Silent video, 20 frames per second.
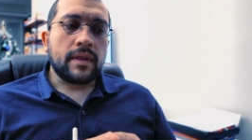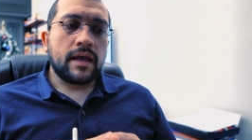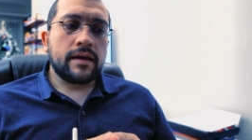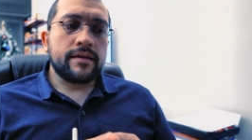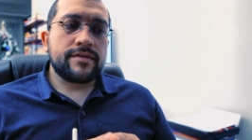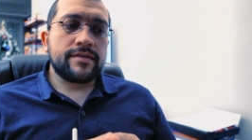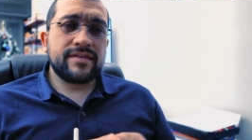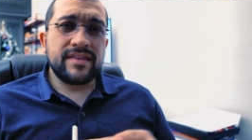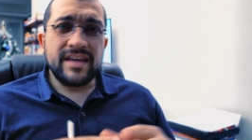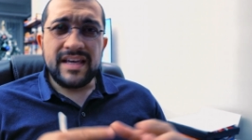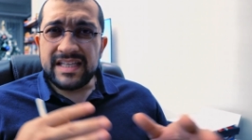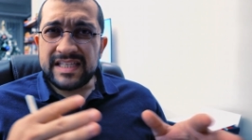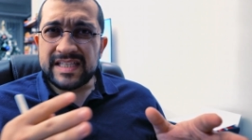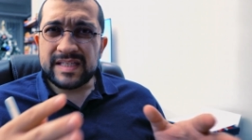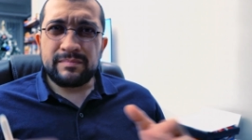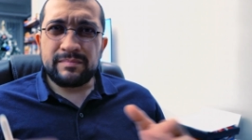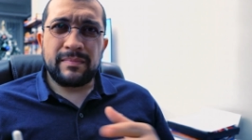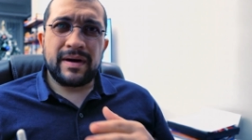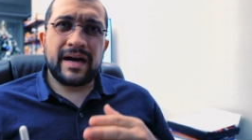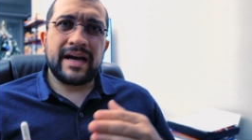
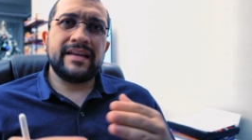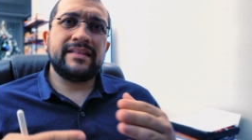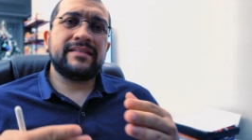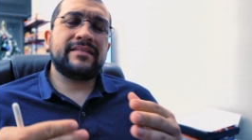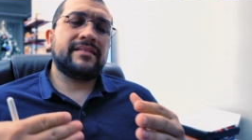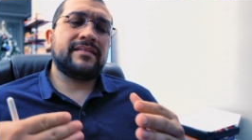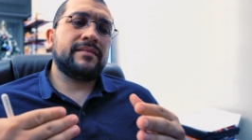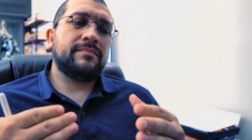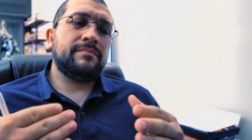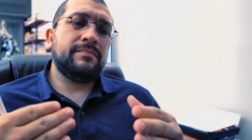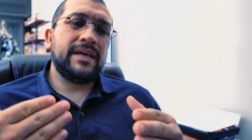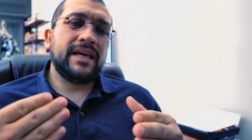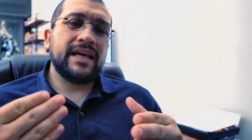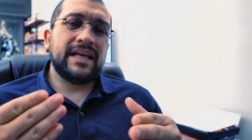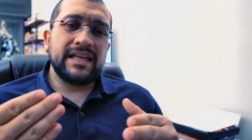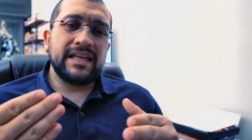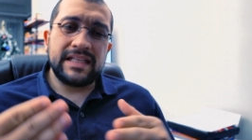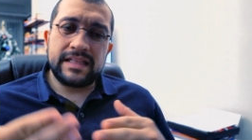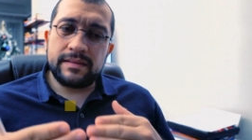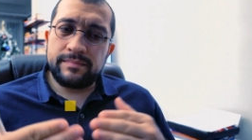things might be a
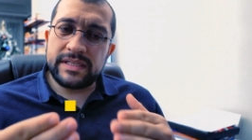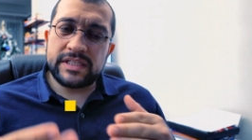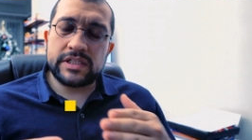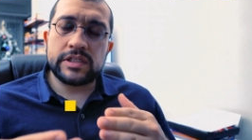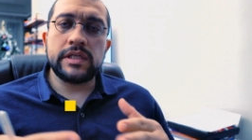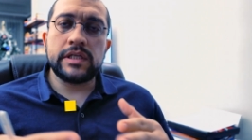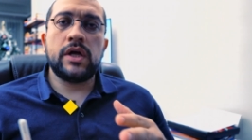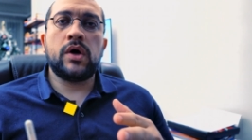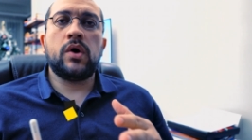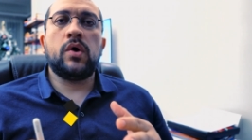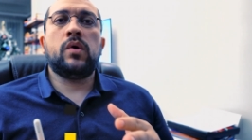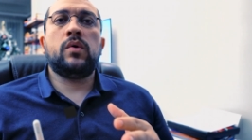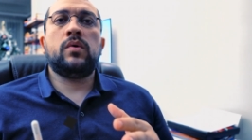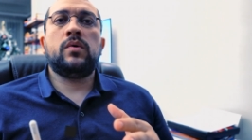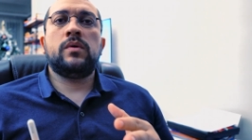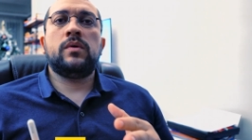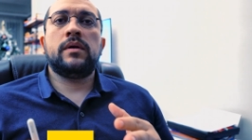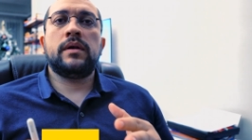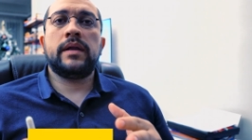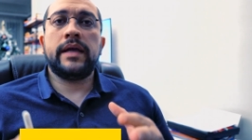little bit
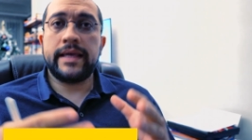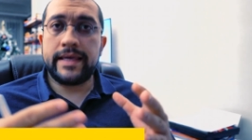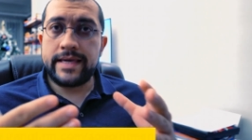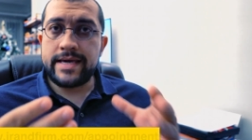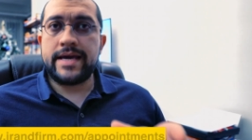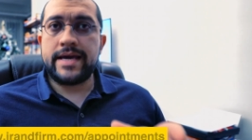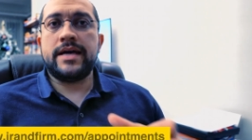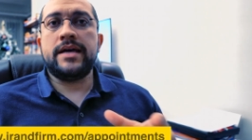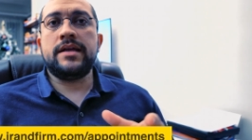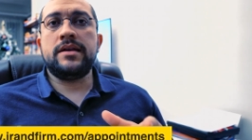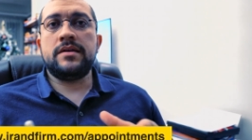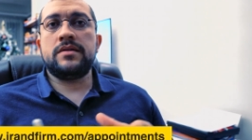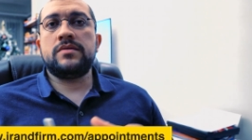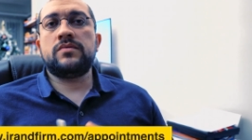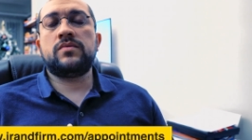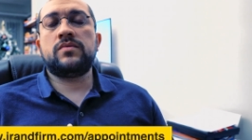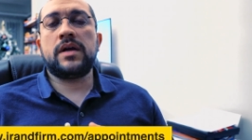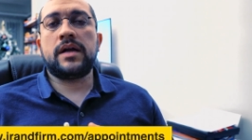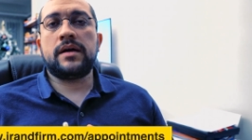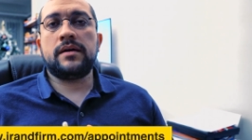slow again
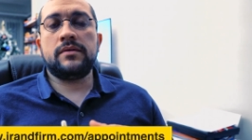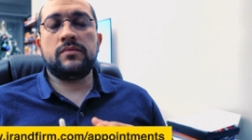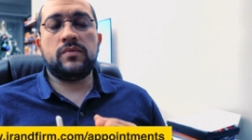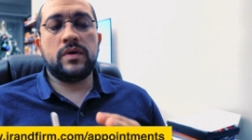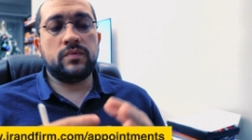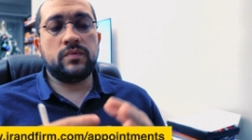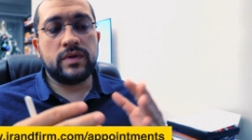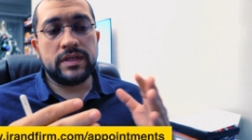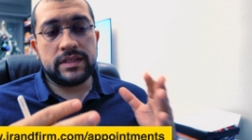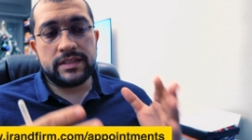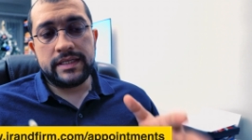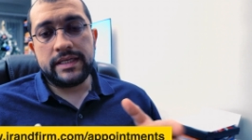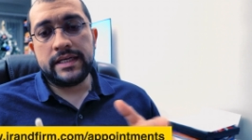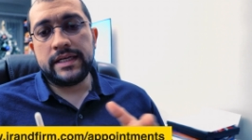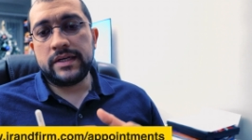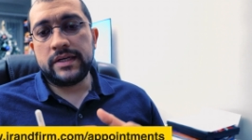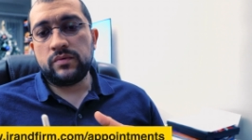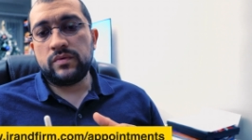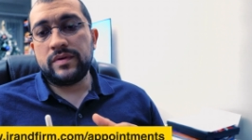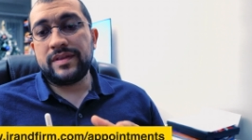when we're
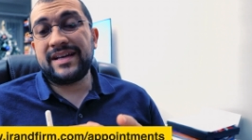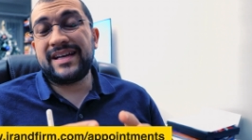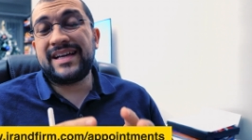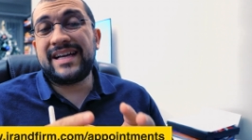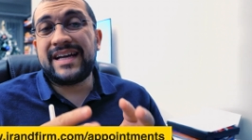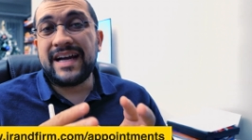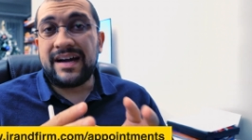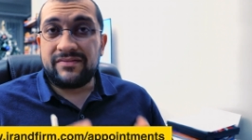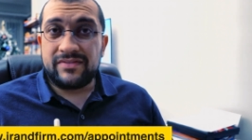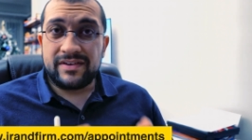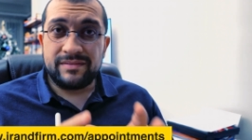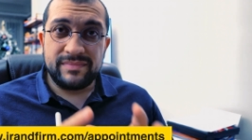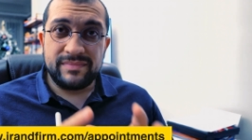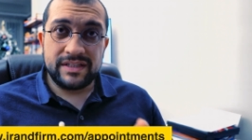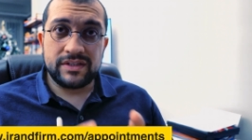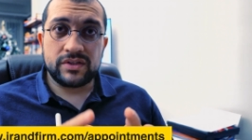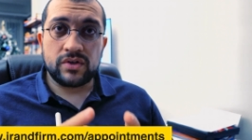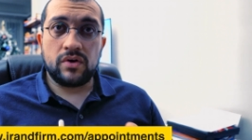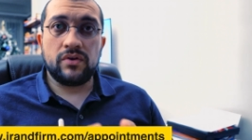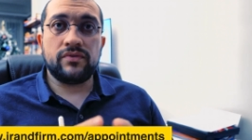dealing with a
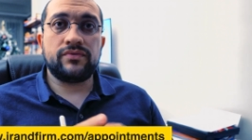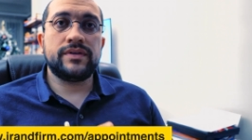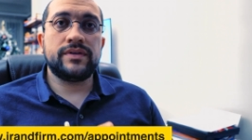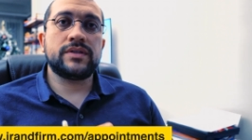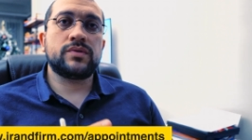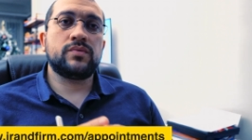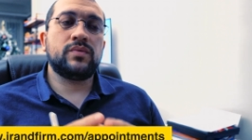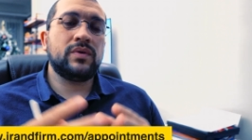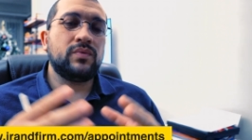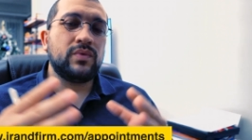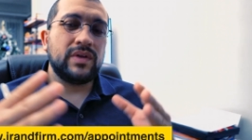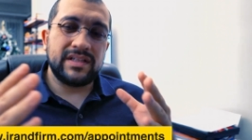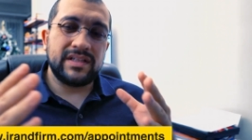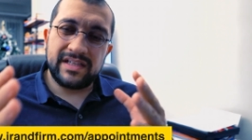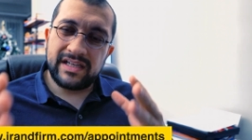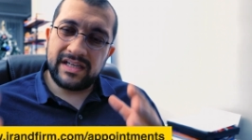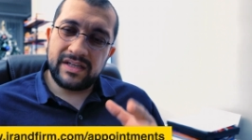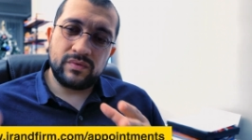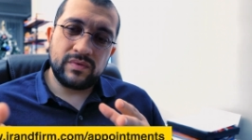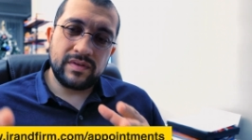government office, when we're
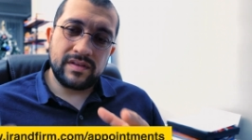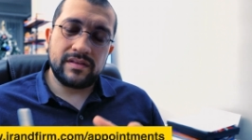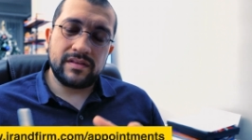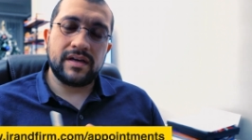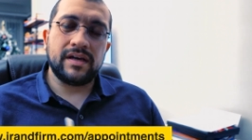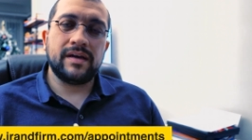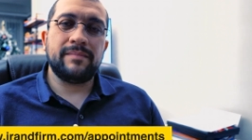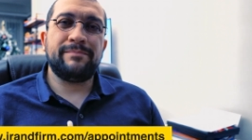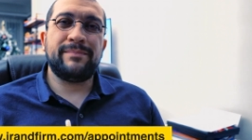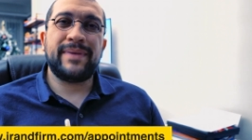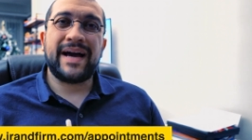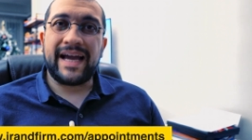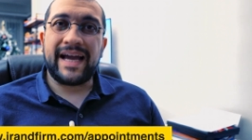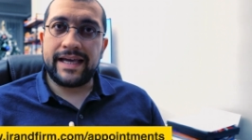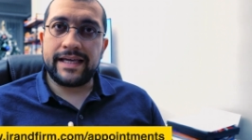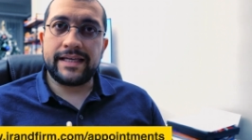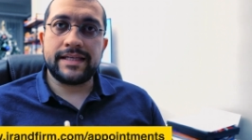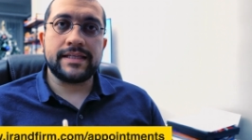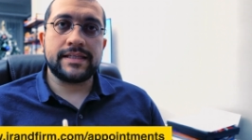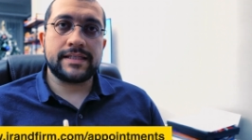dealing with
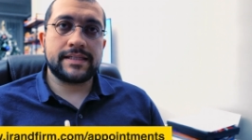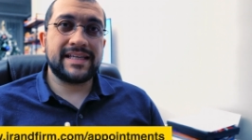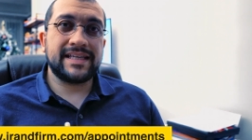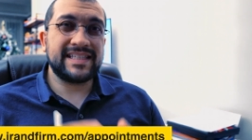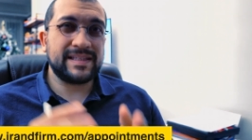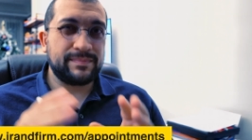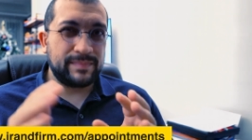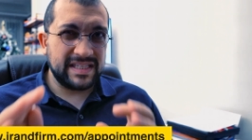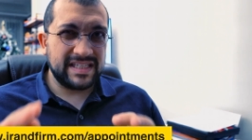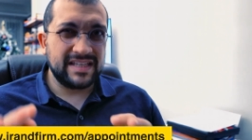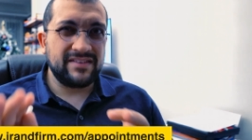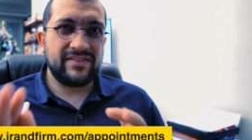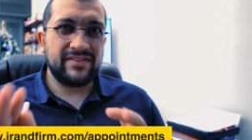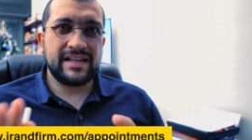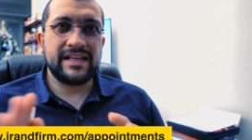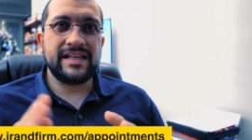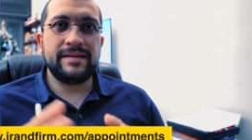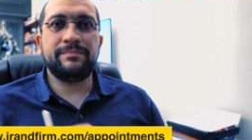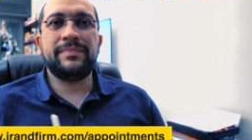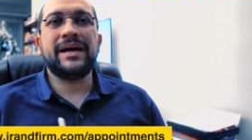banks,
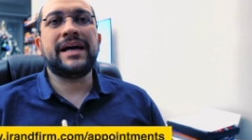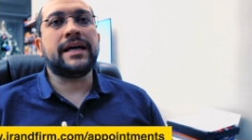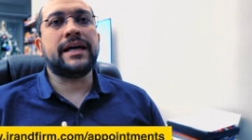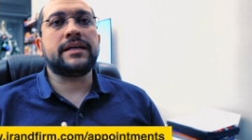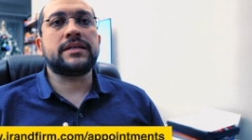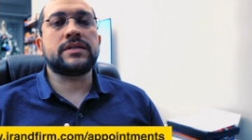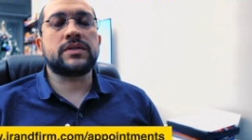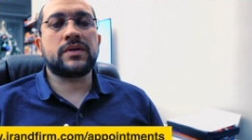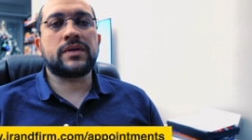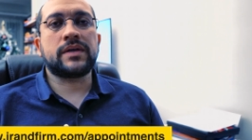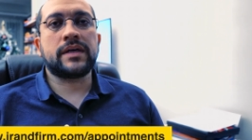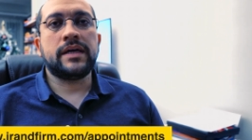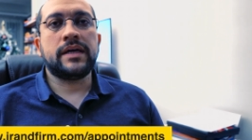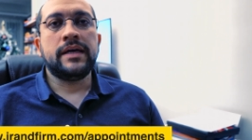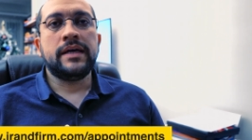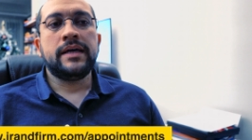specifically banks, okay?